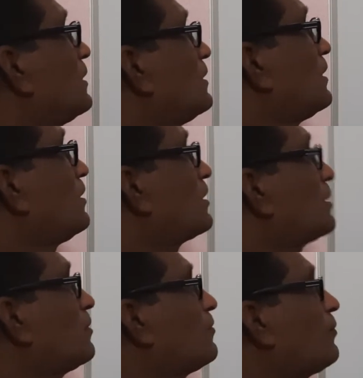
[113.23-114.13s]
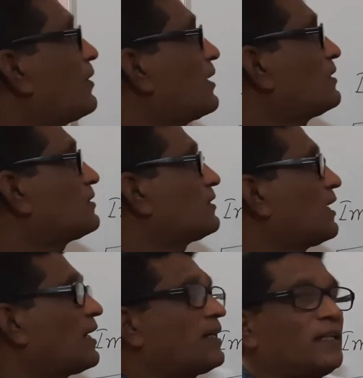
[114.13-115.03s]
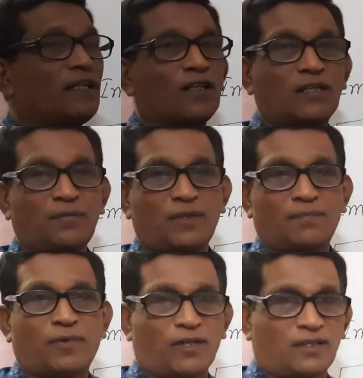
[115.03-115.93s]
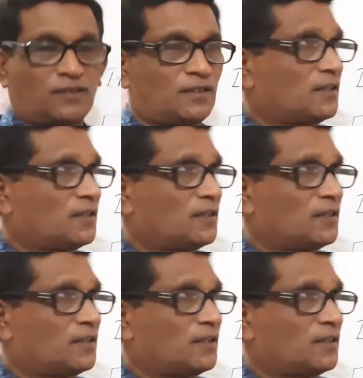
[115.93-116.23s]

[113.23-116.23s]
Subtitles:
deductive inference and inductive inference.